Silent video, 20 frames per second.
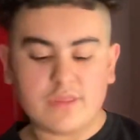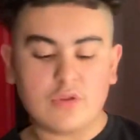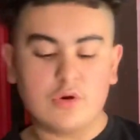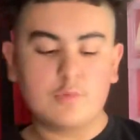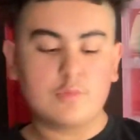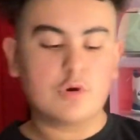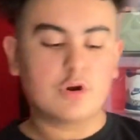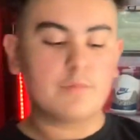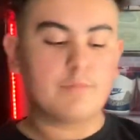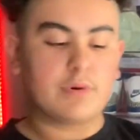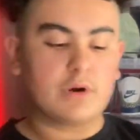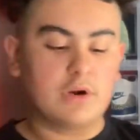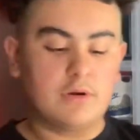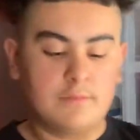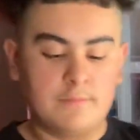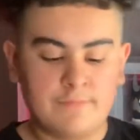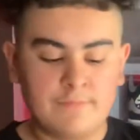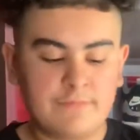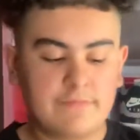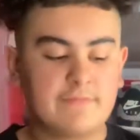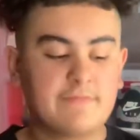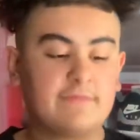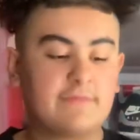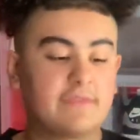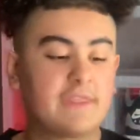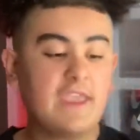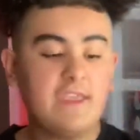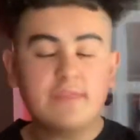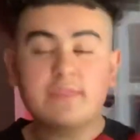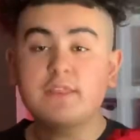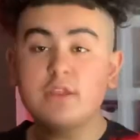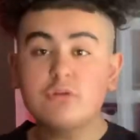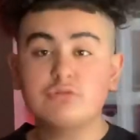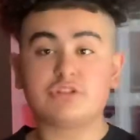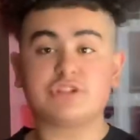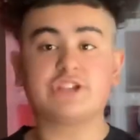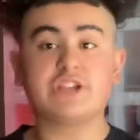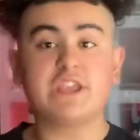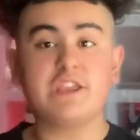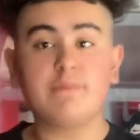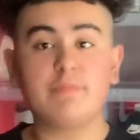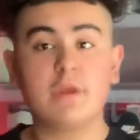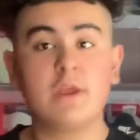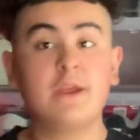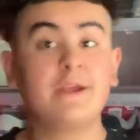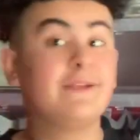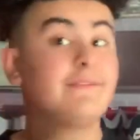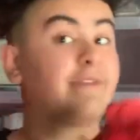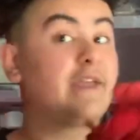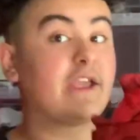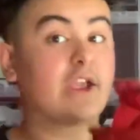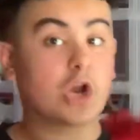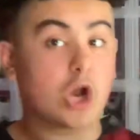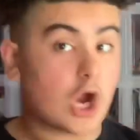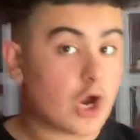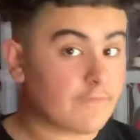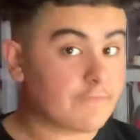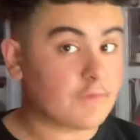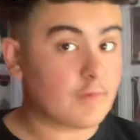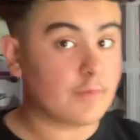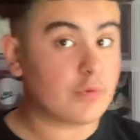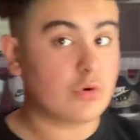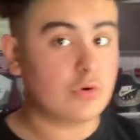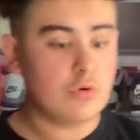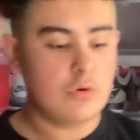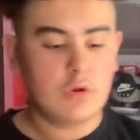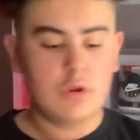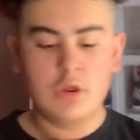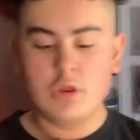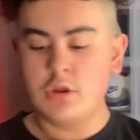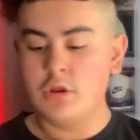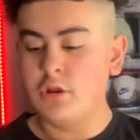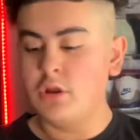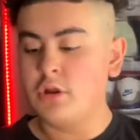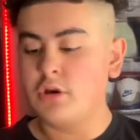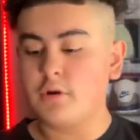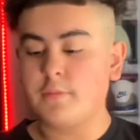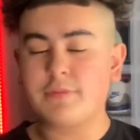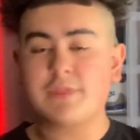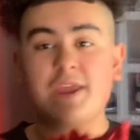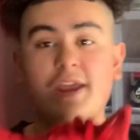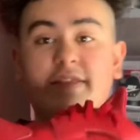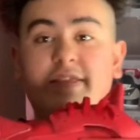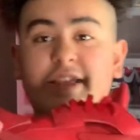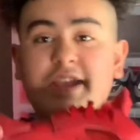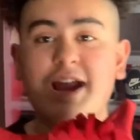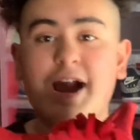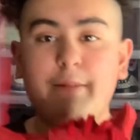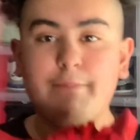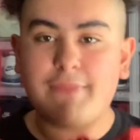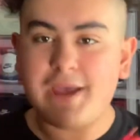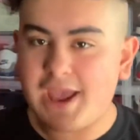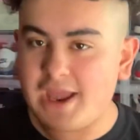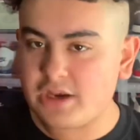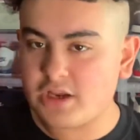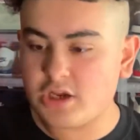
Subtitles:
no more, but they still cheap, they comfortable, I'm saying, and they got mad